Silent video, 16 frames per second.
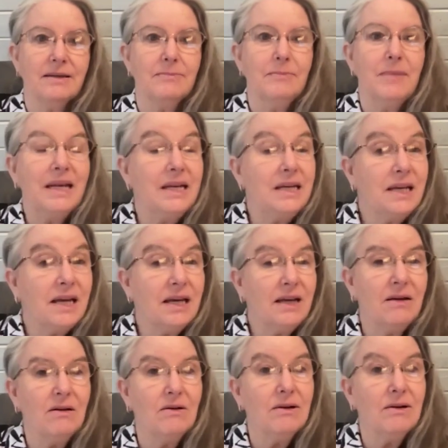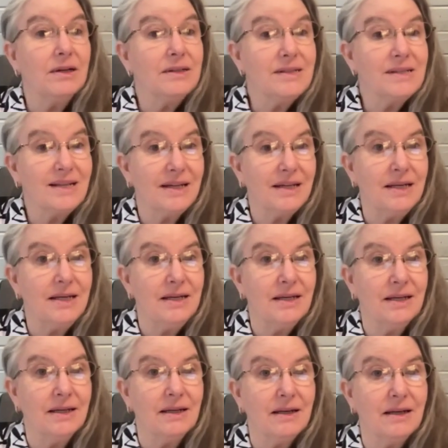meditating on it,
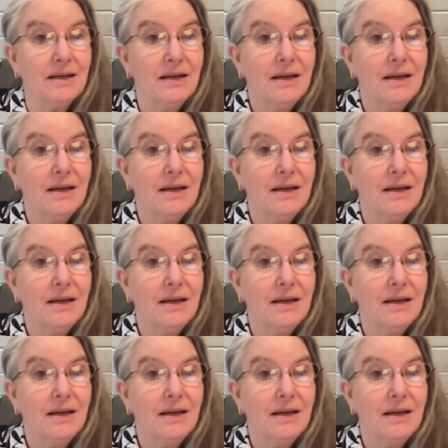studying it.